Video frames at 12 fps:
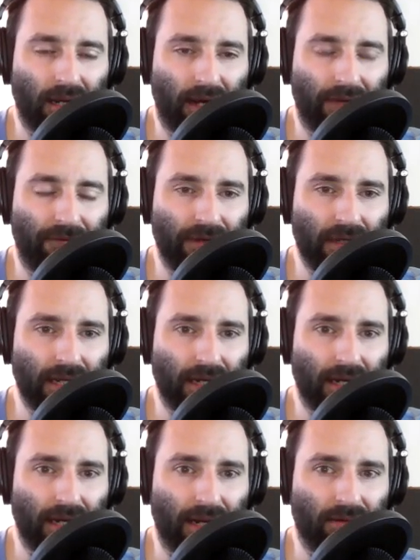I feel
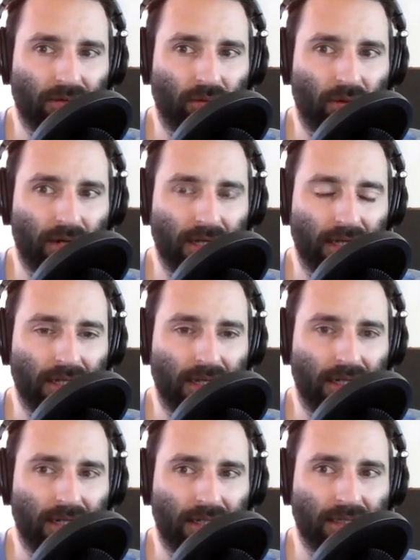like I would want an
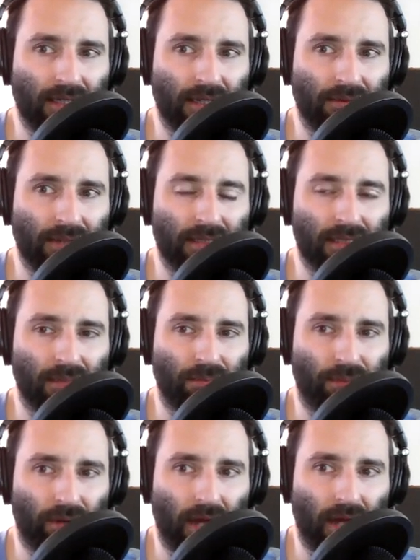unlimited
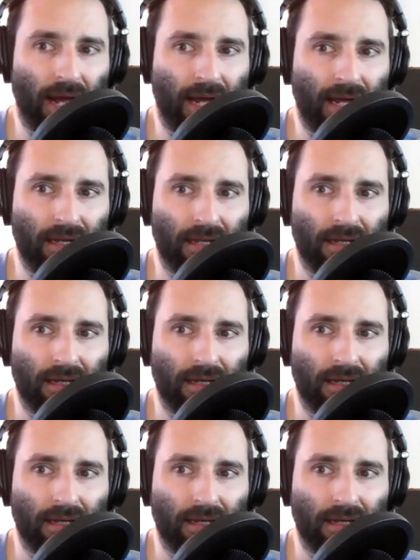supply.